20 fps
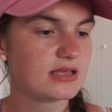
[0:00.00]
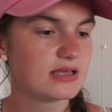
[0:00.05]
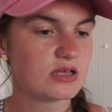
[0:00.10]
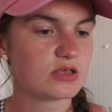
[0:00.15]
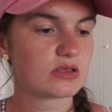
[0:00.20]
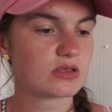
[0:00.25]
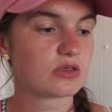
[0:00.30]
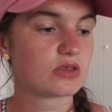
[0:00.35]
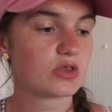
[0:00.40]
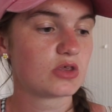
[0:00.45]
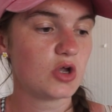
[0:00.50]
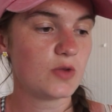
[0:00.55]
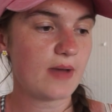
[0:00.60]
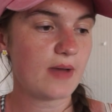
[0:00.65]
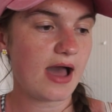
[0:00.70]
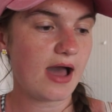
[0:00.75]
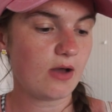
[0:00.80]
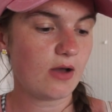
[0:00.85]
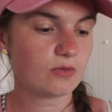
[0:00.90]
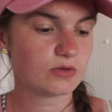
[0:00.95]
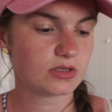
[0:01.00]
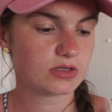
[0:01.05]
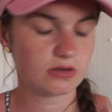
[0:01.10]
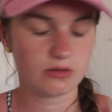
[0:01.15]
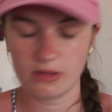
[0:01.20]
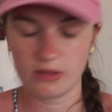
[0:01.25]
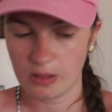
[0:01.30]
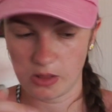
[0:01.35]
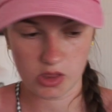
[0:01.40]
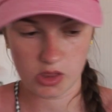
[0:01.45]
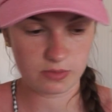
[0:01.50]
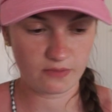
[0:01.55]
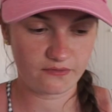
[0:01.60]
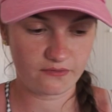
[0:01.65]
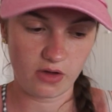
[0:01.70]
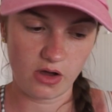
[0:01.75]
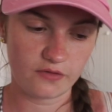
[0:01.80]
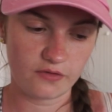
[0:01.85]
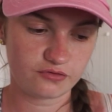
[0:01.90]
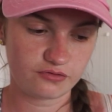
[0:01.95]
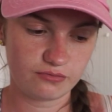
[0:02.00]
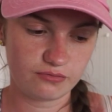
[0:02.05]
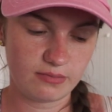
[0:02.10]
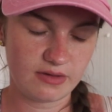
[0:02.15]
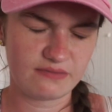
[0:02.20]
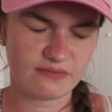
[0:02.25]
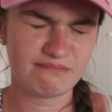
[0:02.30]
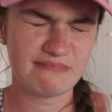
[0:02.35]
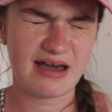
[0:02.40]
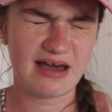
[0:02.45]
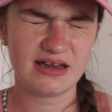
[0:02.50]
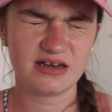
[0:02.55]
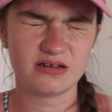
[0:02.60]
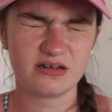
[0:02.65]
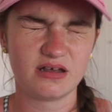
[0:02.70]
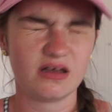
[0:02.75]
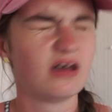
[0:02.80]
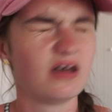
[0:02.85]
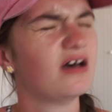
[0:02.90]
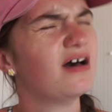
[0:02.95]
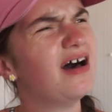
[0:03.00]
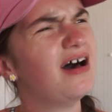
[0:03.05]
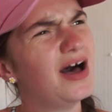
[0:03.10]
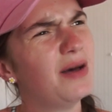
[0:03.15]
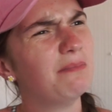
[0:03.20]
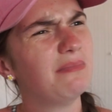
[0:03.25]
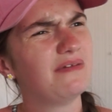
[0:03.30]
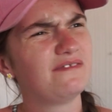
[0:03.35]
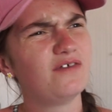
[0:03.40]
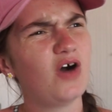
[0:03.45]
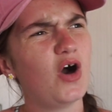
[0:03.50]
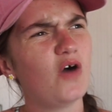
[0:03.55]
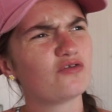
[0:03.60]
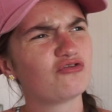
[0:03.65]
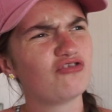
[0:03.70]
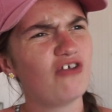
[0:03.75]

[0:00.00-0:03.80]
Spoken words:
is £2, lost my thought of